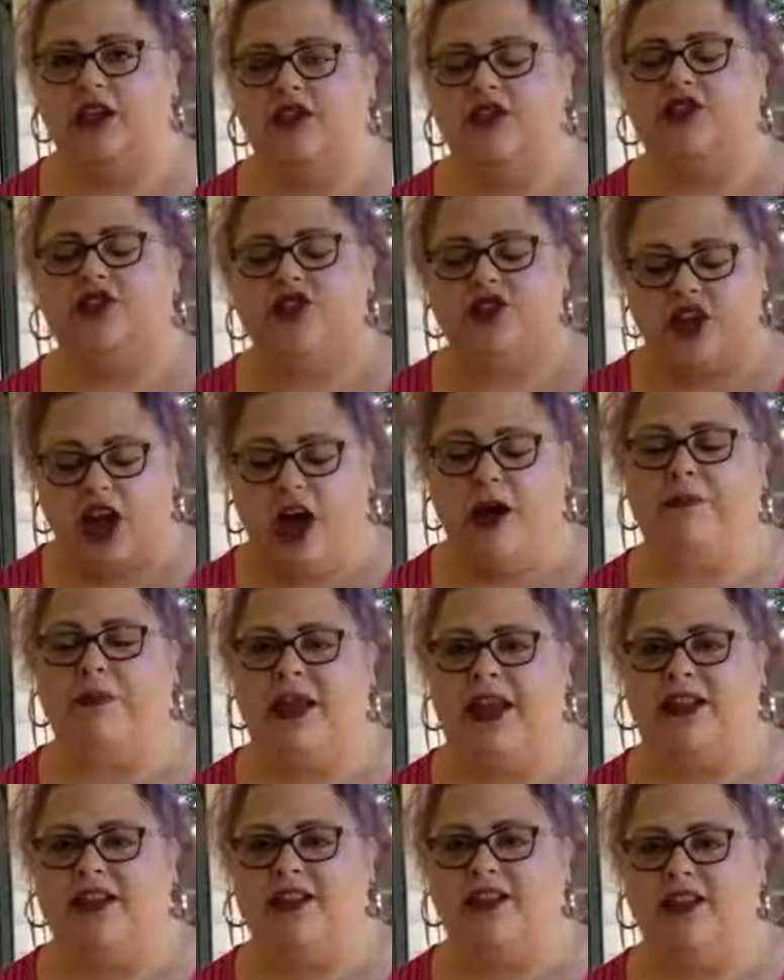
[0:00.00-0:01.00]
Stop
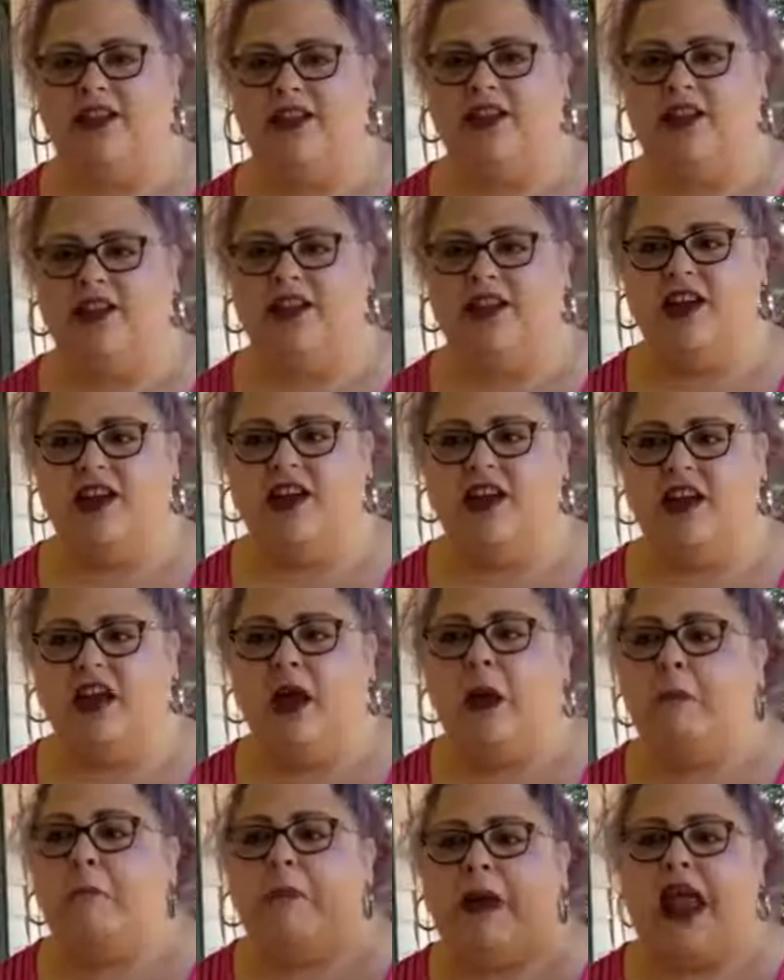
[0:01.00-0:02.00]
it.
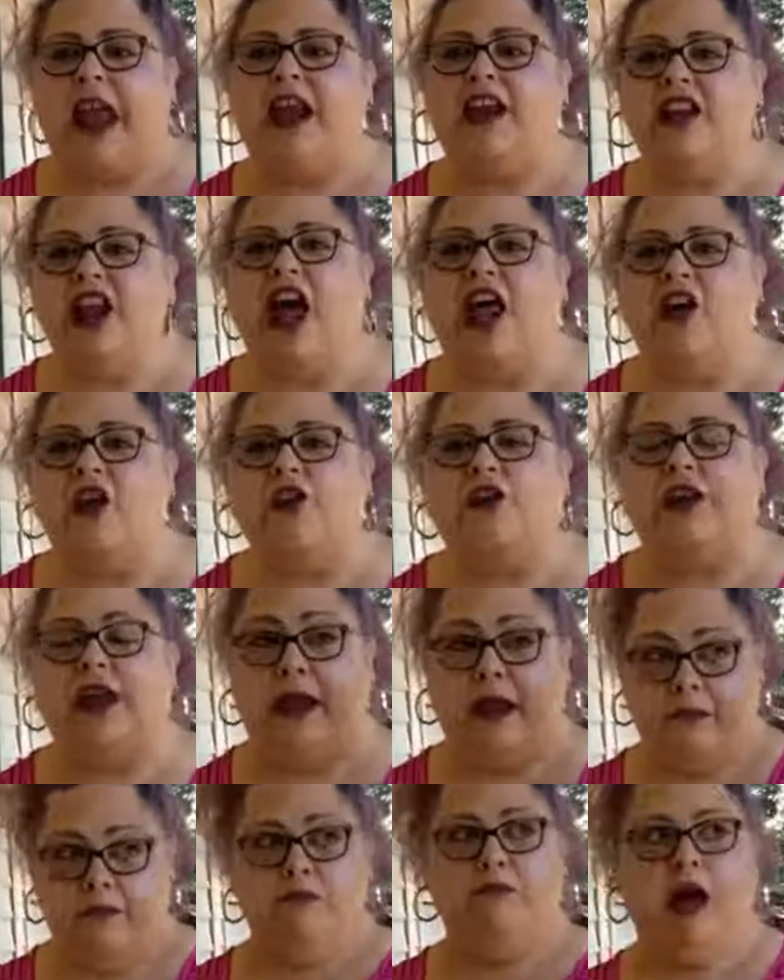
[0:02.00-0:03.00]
Make not
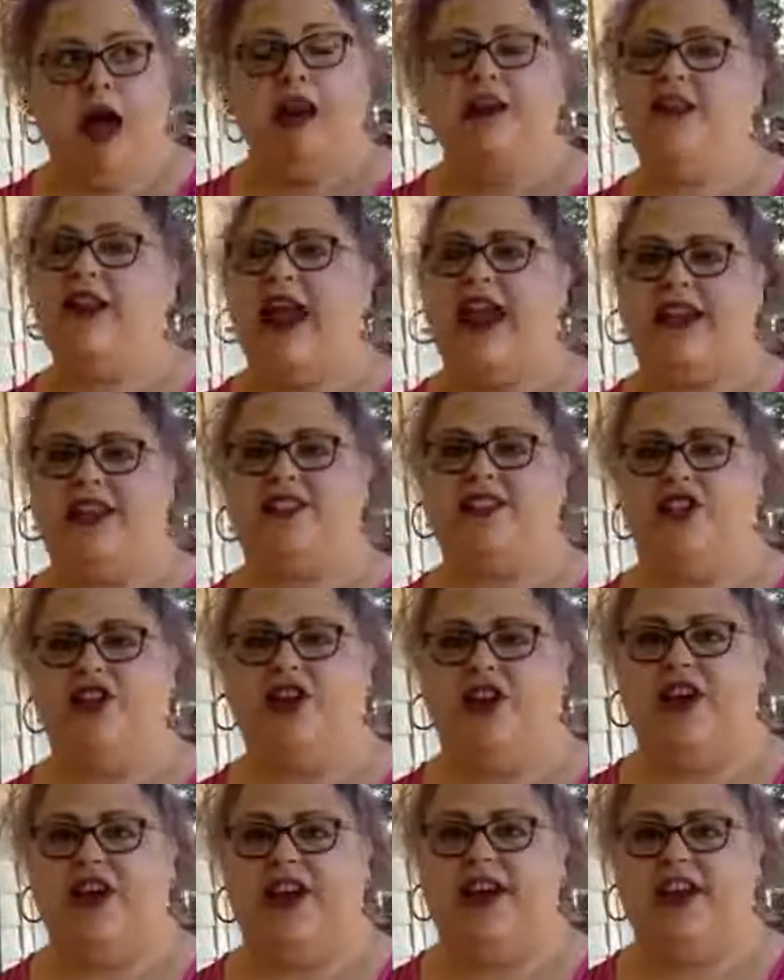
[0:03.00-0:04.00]
only Mondays
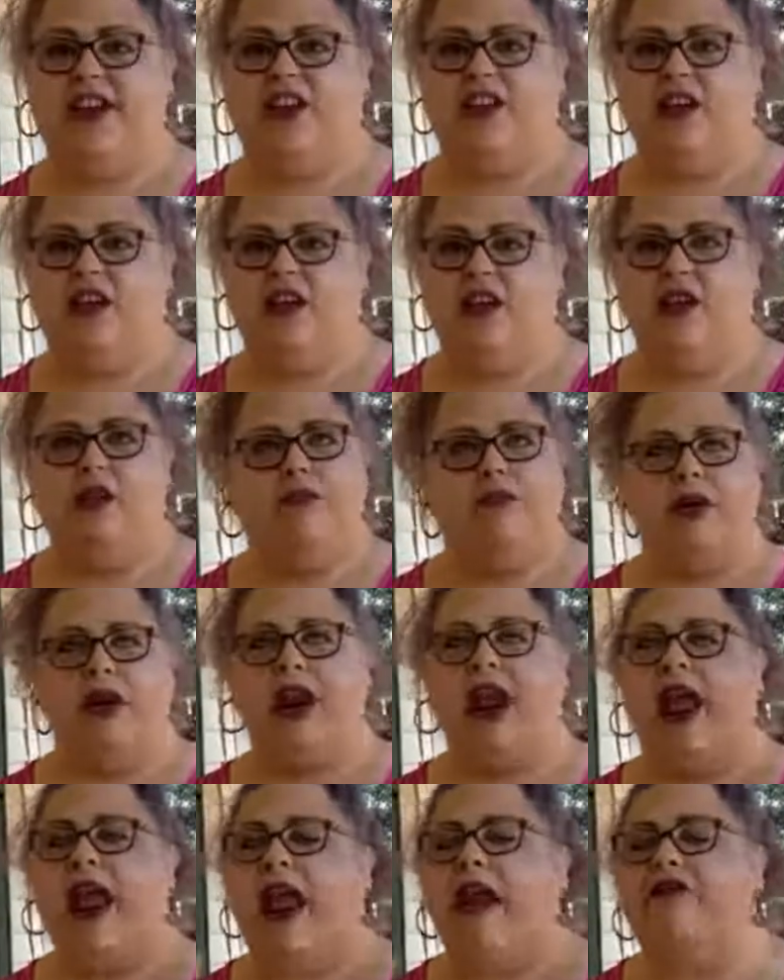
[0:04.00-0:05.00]
good, but
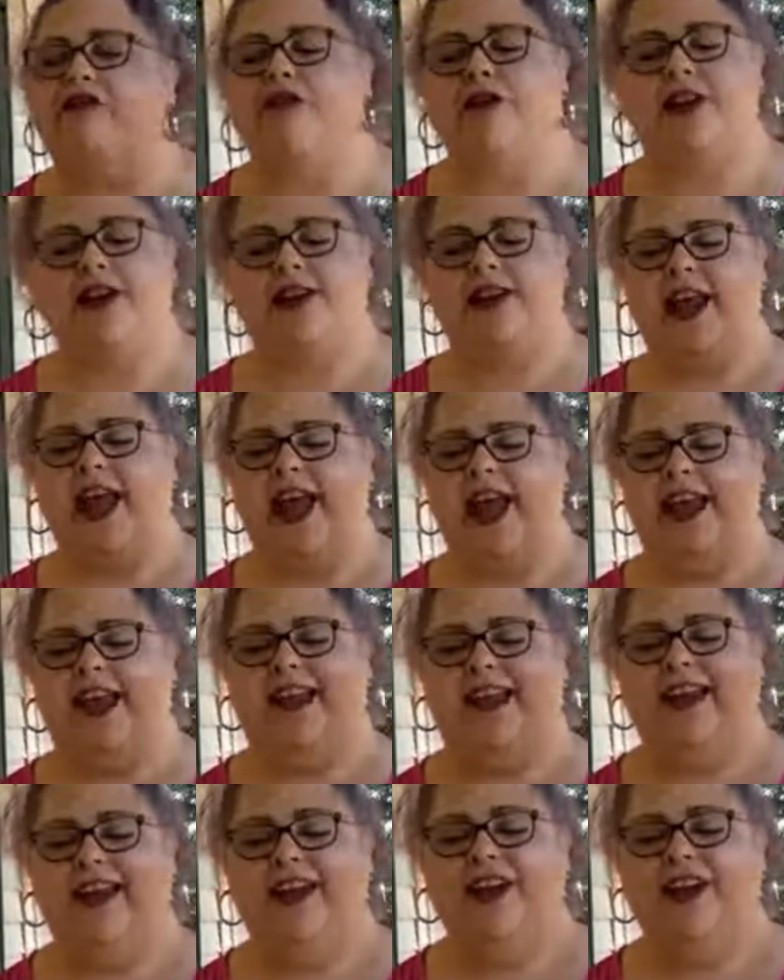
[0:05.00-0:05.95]
every day